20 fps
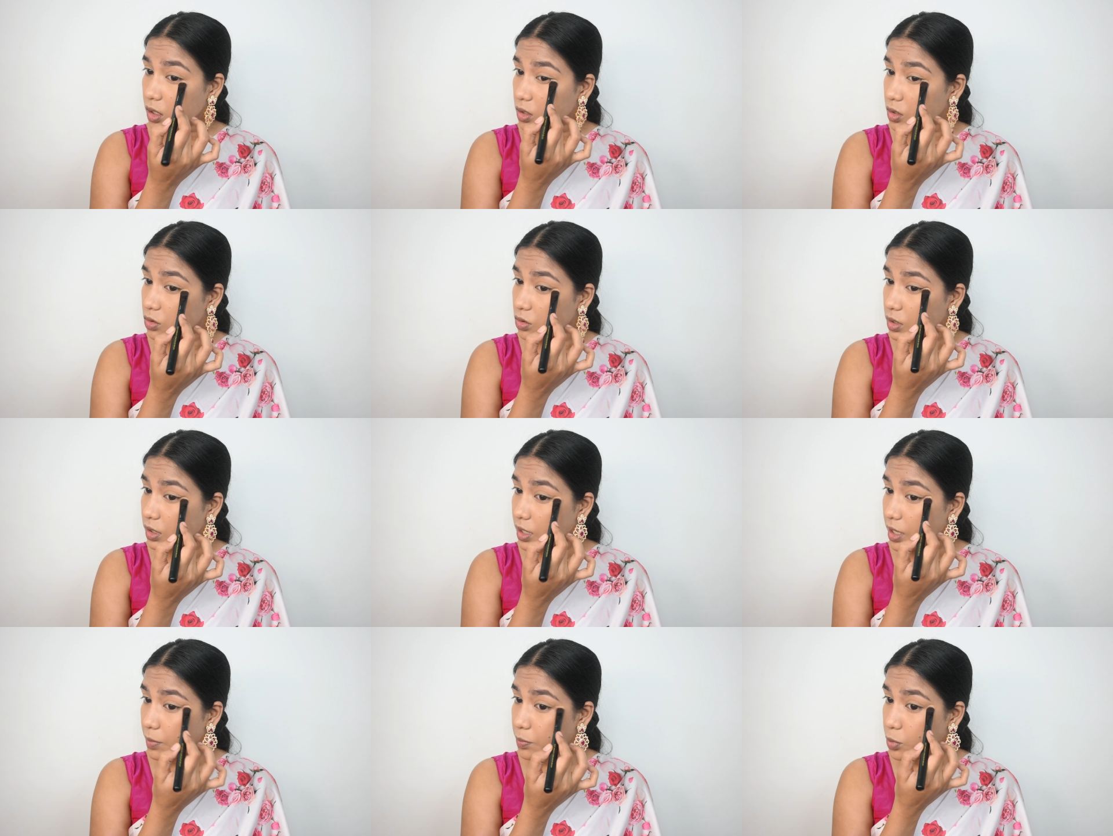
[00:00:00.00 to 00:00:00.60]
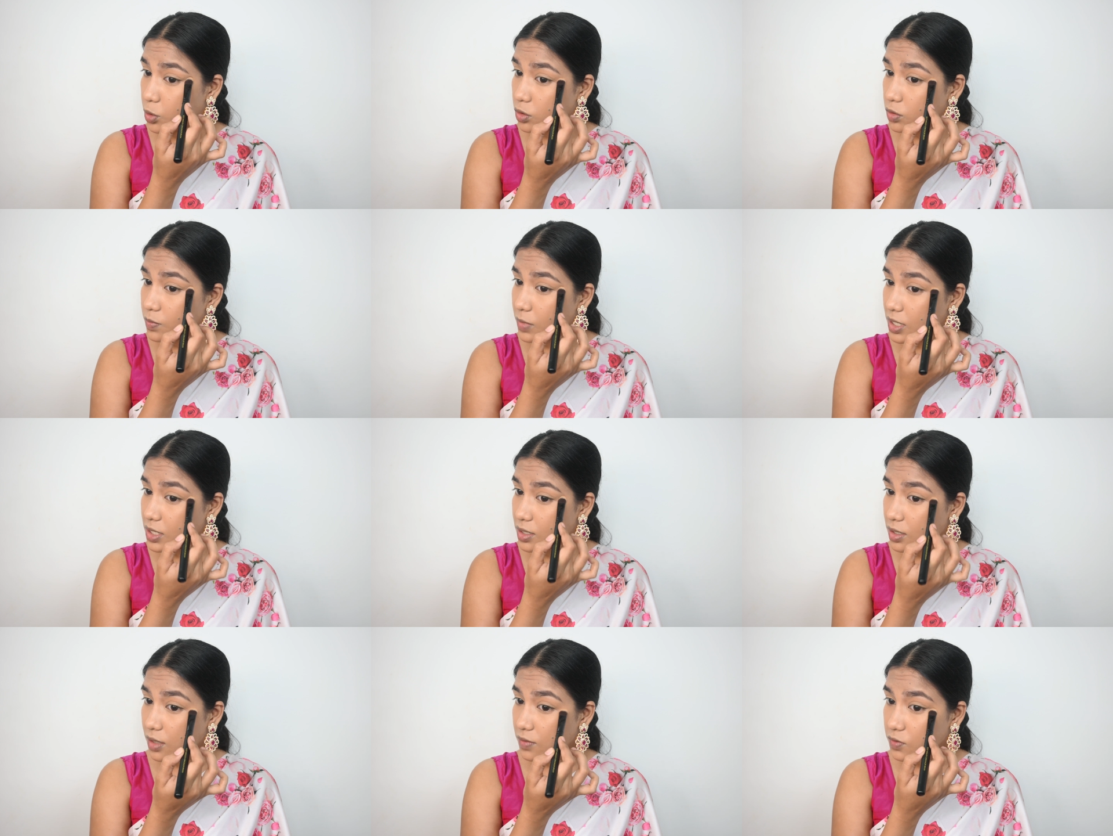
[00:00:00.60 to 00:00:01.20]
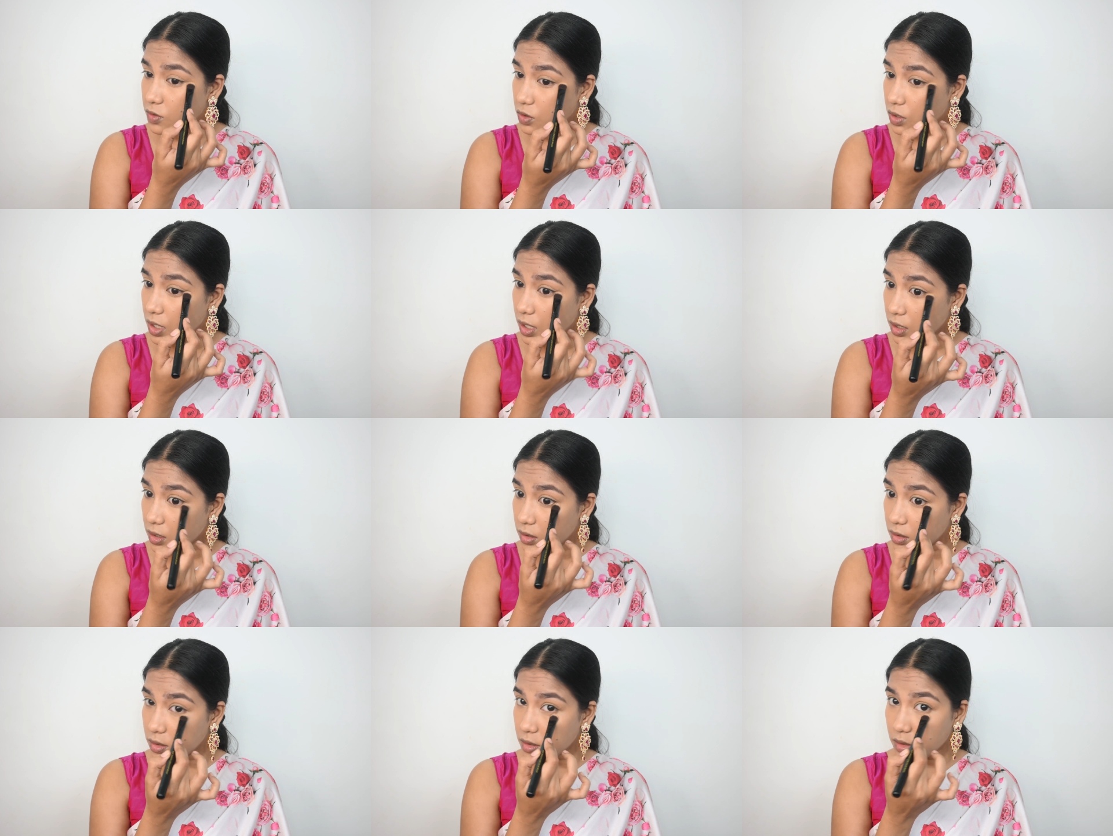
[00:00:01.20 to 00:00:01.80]
today I put myself
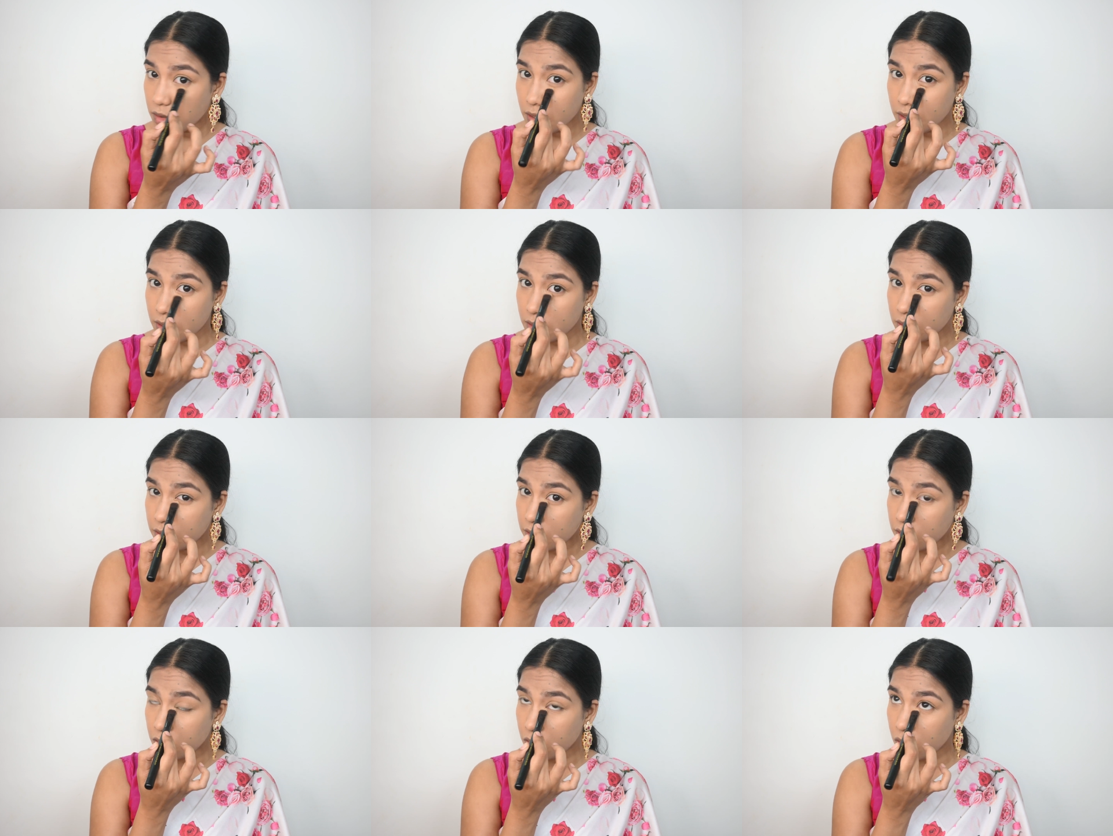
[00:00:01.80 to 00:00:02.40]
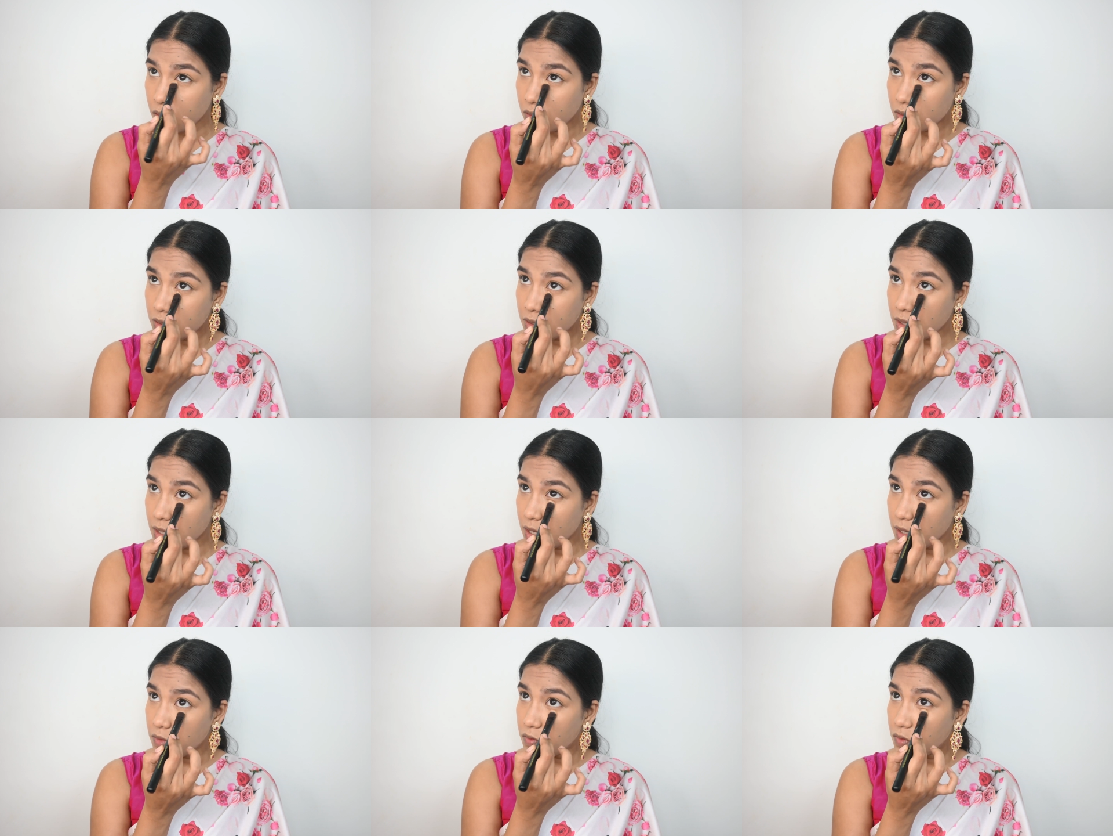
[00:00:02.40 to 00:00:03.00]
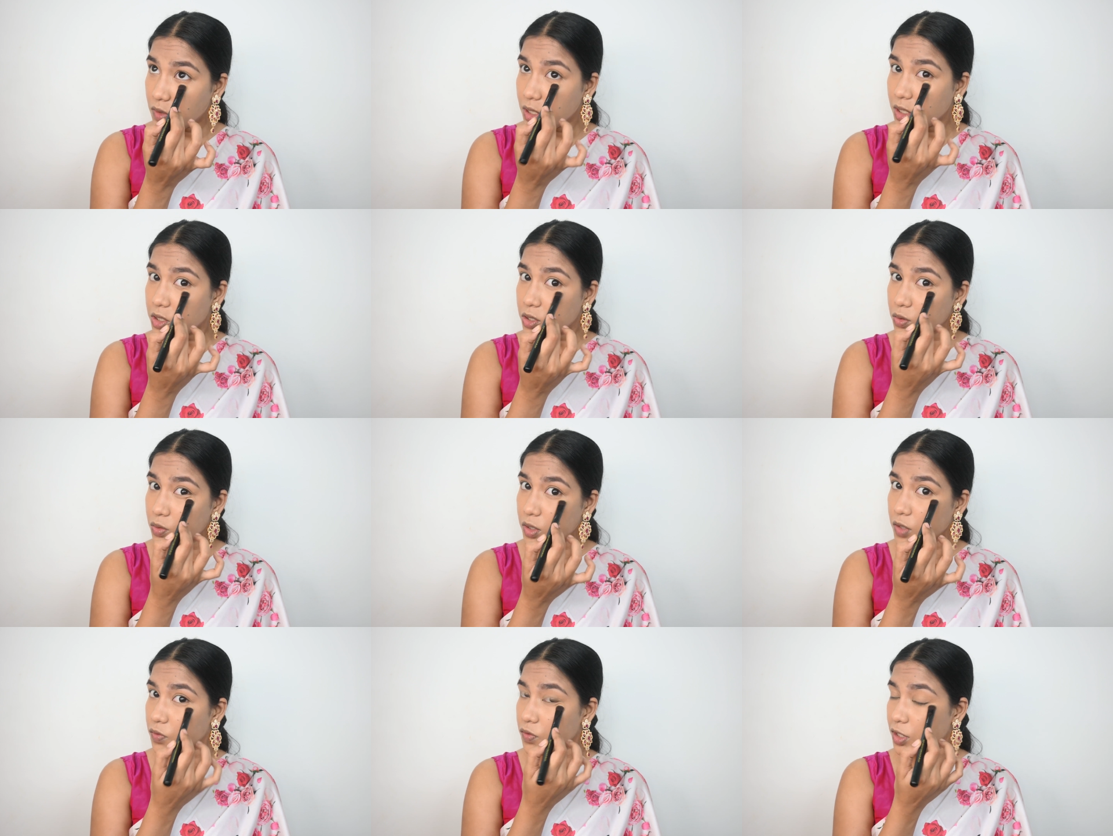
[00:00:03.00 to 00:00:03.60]
together and I thought I will
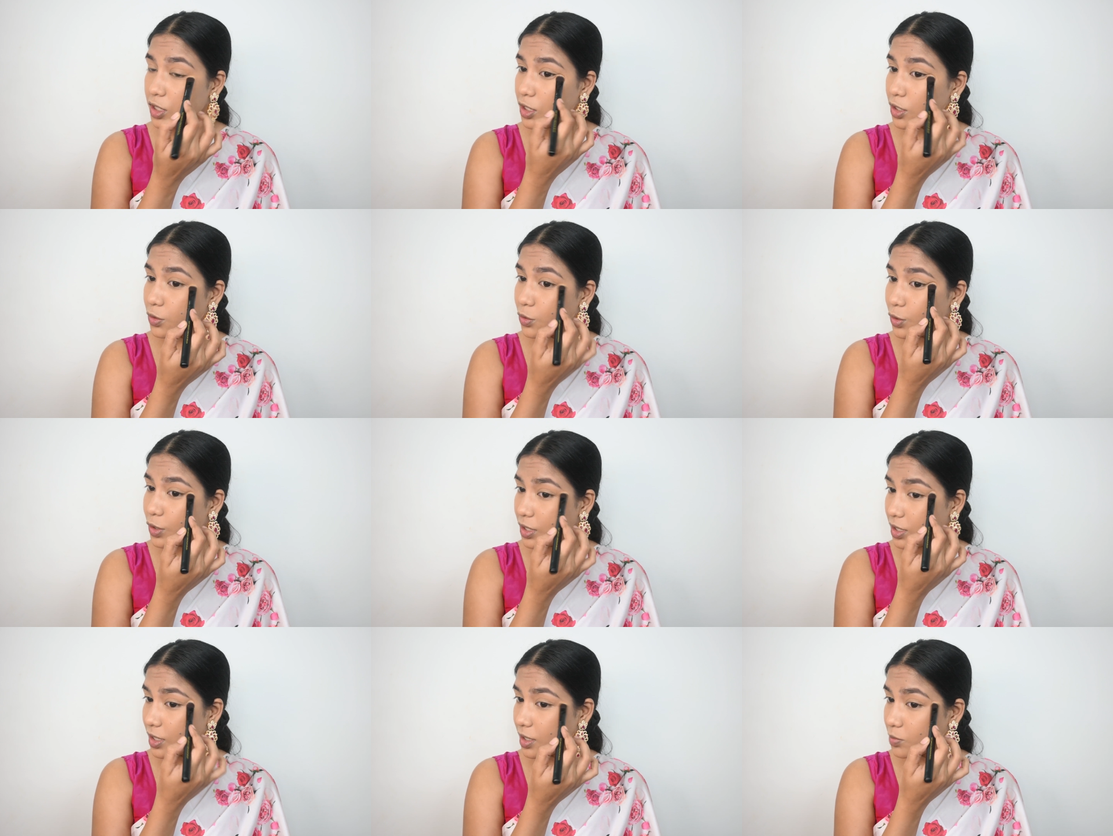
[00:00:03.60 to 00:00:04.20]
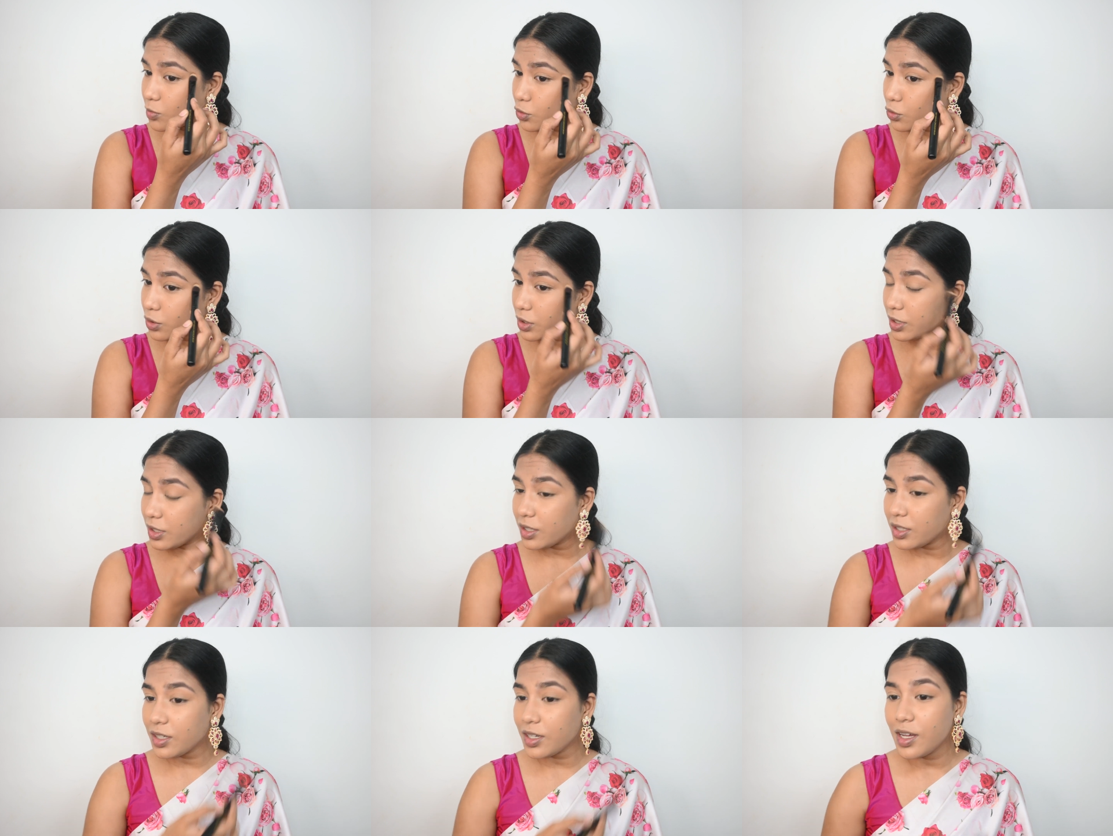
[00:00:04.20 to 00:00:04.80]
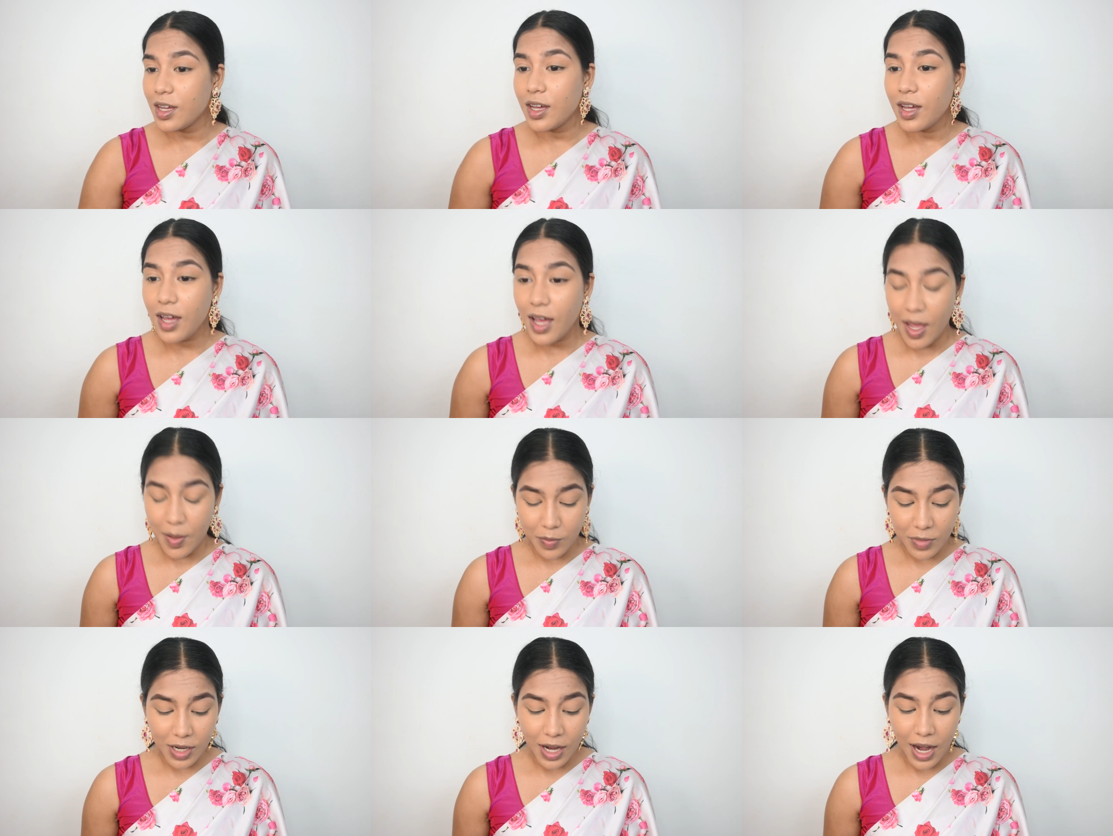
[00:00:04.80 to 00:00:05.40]
shoot a video and I'm doing it. I'm